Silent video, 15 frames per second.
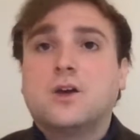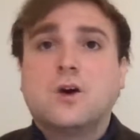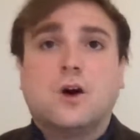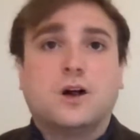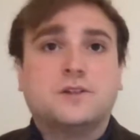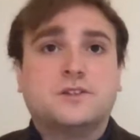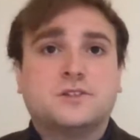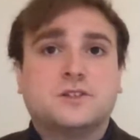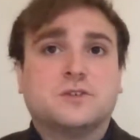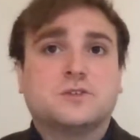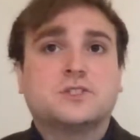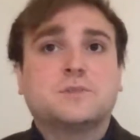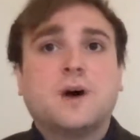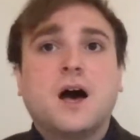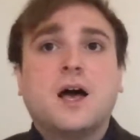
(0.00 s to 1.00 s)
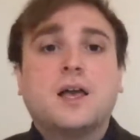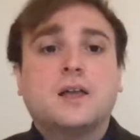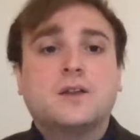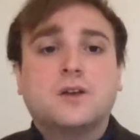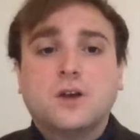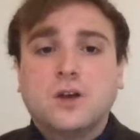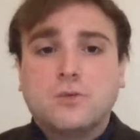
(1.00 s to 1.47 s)
called Still
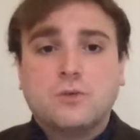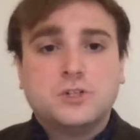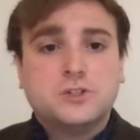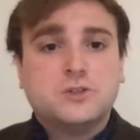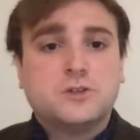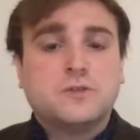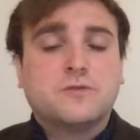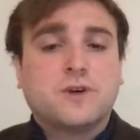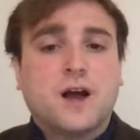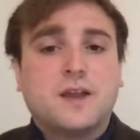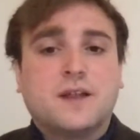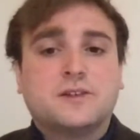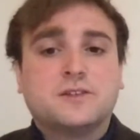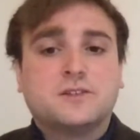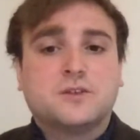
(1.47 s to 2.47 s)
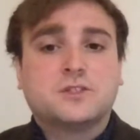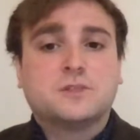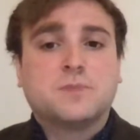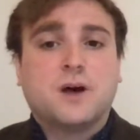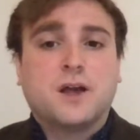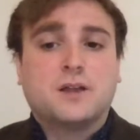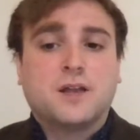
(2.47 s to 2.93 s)
Spying, which you can find at
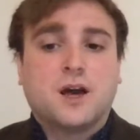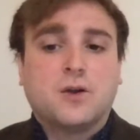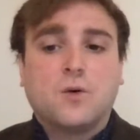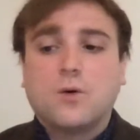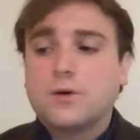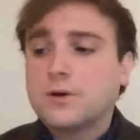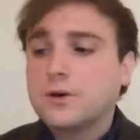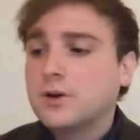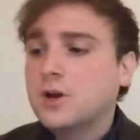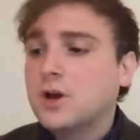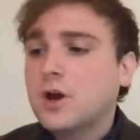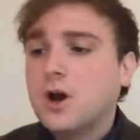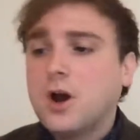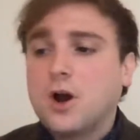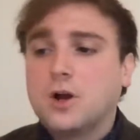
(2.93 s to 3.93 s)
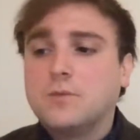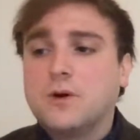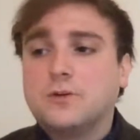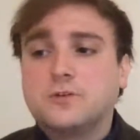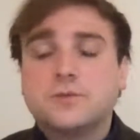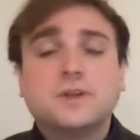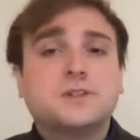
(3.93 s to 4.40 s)
stillspying.org. Our
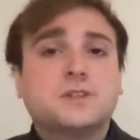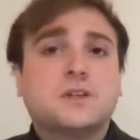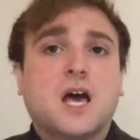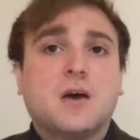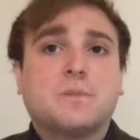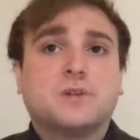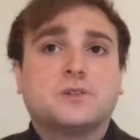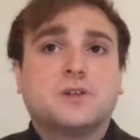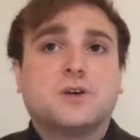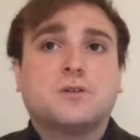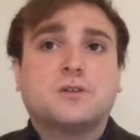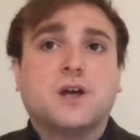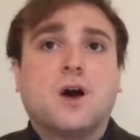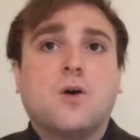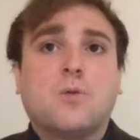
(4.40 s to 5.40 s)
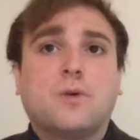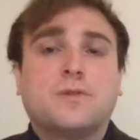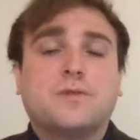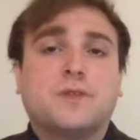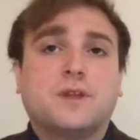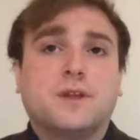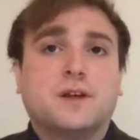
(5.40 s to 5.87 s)
most recent episode dealt
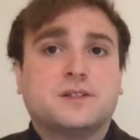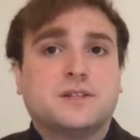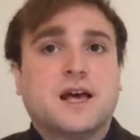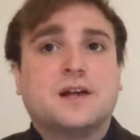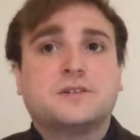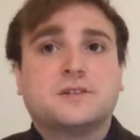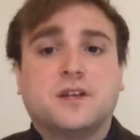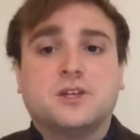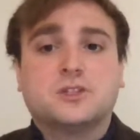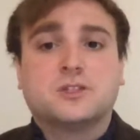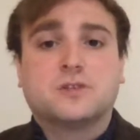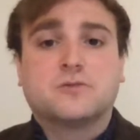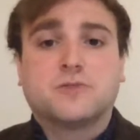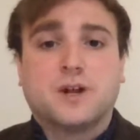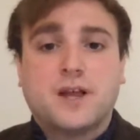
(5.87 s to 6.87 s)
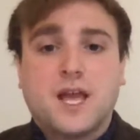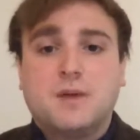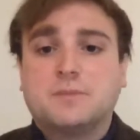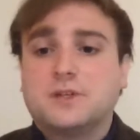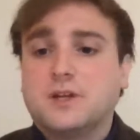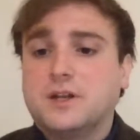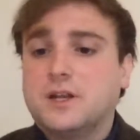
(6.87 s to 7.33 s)
with the assassination of Fred
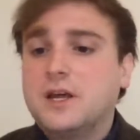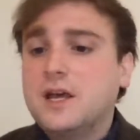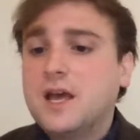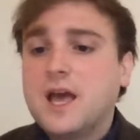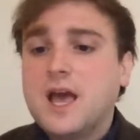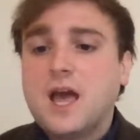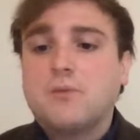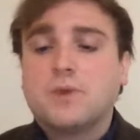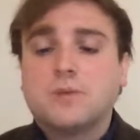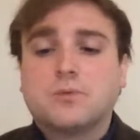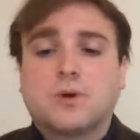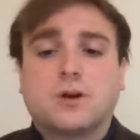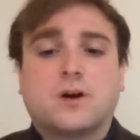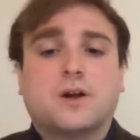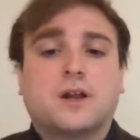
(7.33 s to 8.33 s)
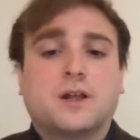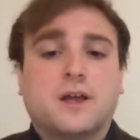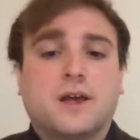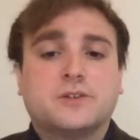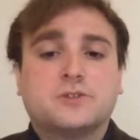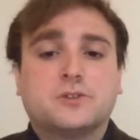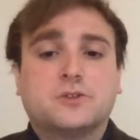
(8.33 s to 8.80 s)
Hampton, and we brought on a
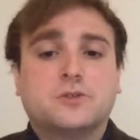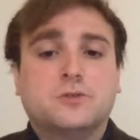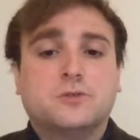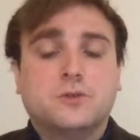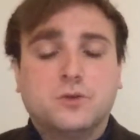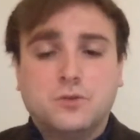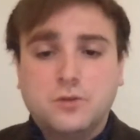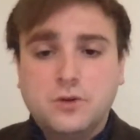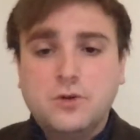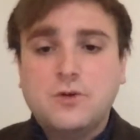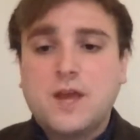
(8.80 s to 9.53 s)
guest who knew